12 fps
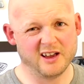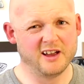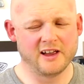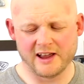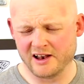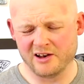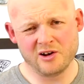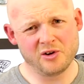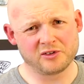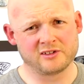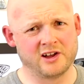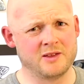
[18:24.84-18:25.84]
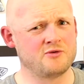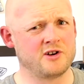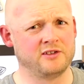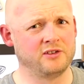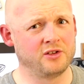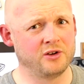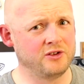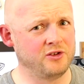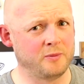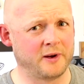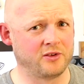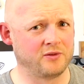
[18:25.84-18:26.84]
it looks like the price is
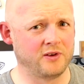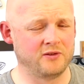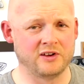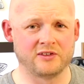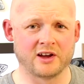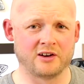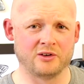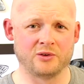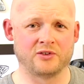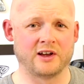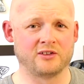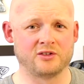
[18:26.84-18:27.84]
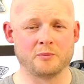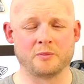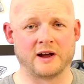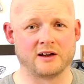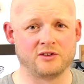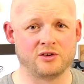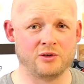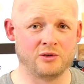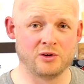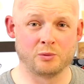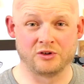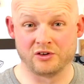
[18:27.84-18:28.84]
£32.50 to get a new section back to you,
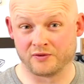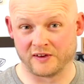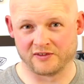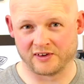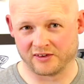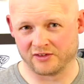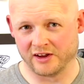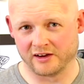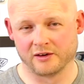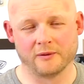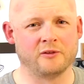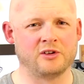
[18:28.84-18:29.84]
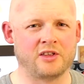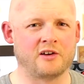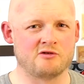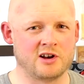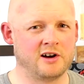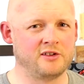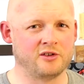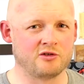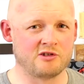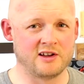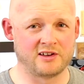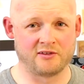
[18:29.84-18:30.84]
which is fantastic. Obviously that relies on Greys
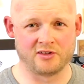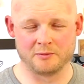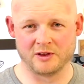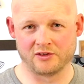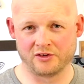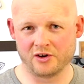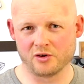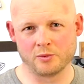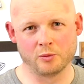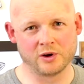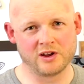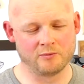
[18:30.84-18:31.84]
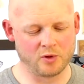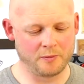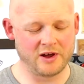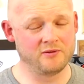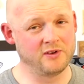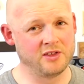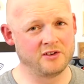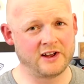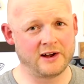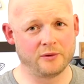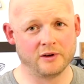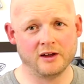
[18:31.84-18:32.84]
having them in stock, but we'll give them the benefit of the doubt.
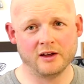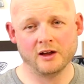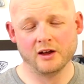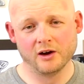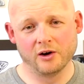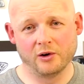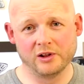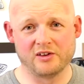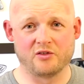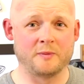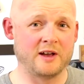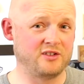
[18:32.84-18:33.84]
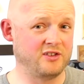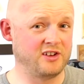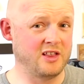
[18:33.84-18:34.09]
All the information's in the